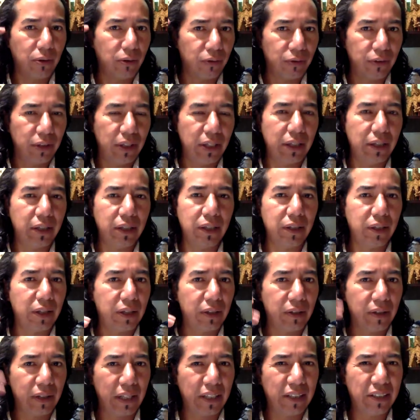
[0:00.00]
of thinking
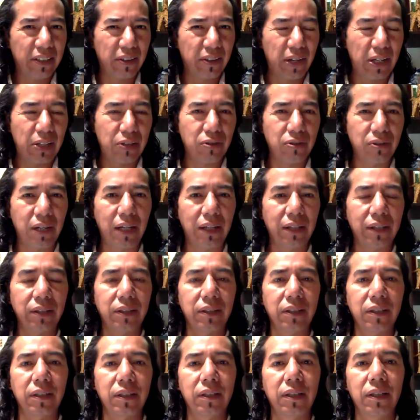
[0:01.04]
that there's
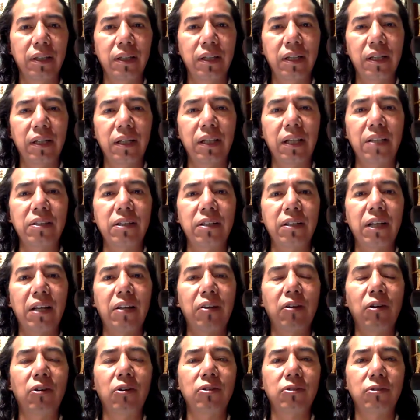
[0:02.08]
rationality, doesn't
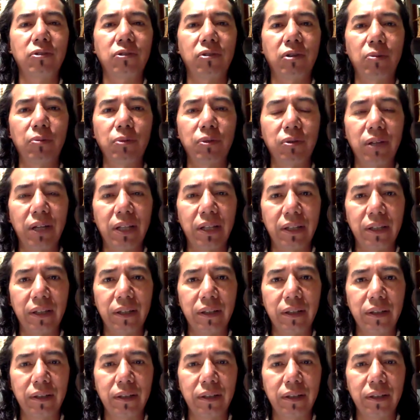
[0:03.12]
allow us to come together.